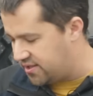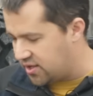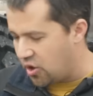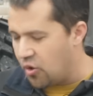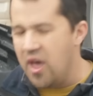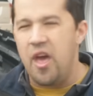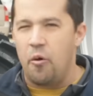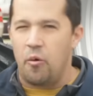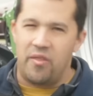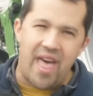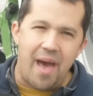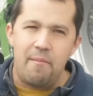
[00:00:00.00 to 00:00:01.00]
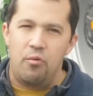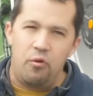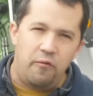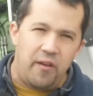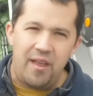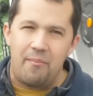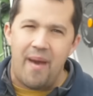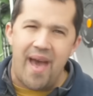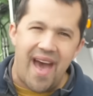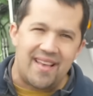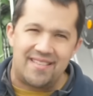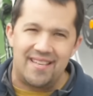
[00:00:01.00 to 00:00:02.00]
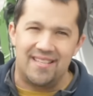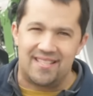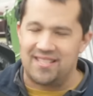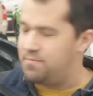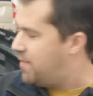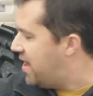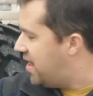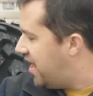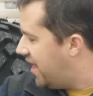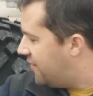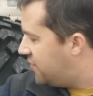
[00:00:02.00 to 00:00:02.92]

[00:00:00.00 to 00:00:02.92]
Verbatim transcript: So when that moving mass is spinning,